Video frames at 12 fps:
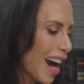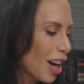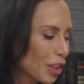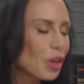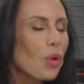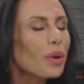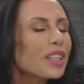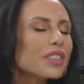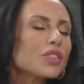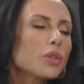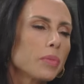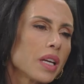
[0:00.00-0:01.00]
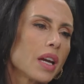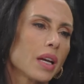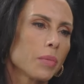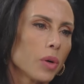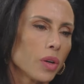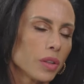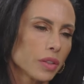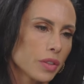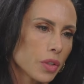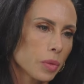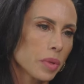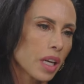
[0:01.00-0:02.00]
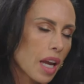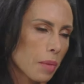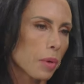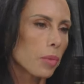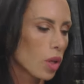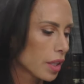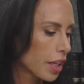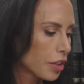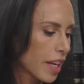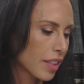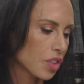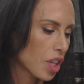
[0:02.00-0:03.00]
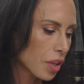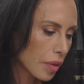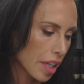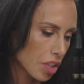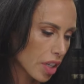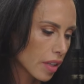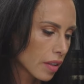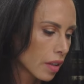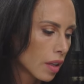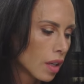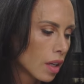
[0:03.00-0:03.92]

are going to be able to be capable, and our next generation